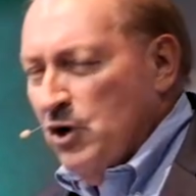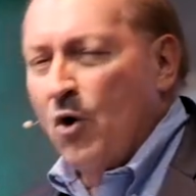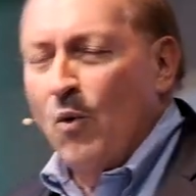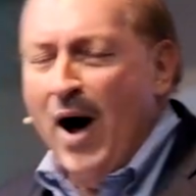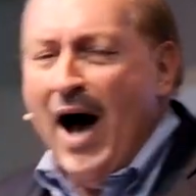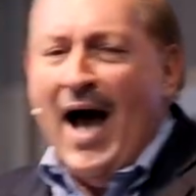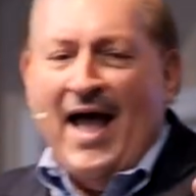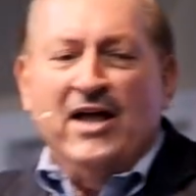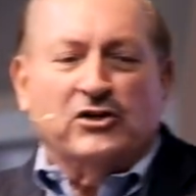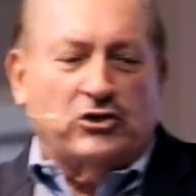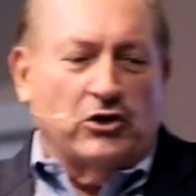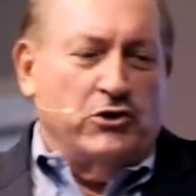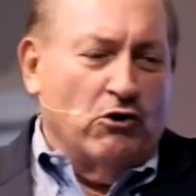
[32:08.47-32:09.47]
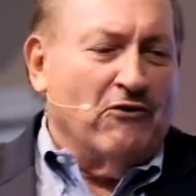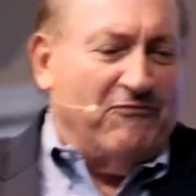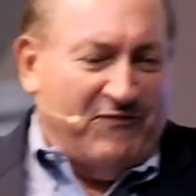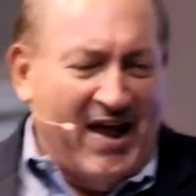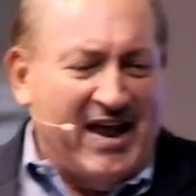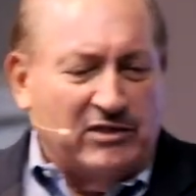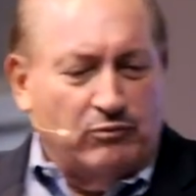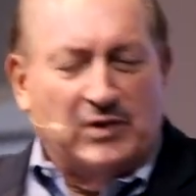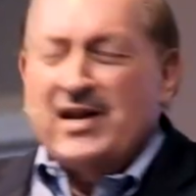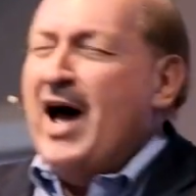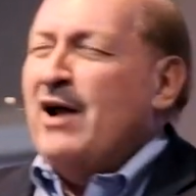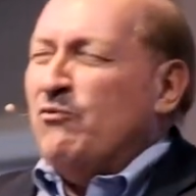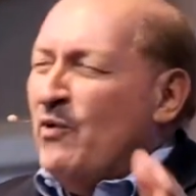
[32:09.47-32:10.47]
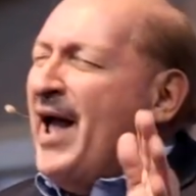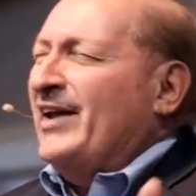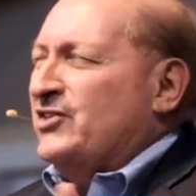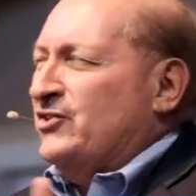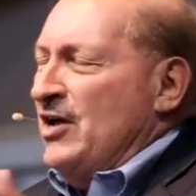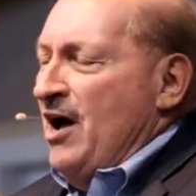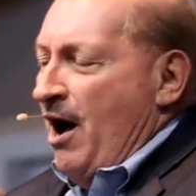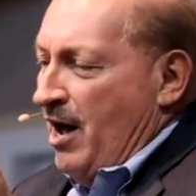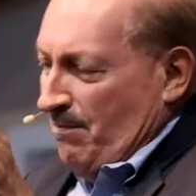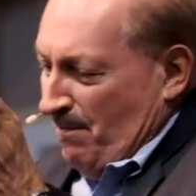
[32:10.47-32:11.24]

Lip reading: So why? So your faith would not rest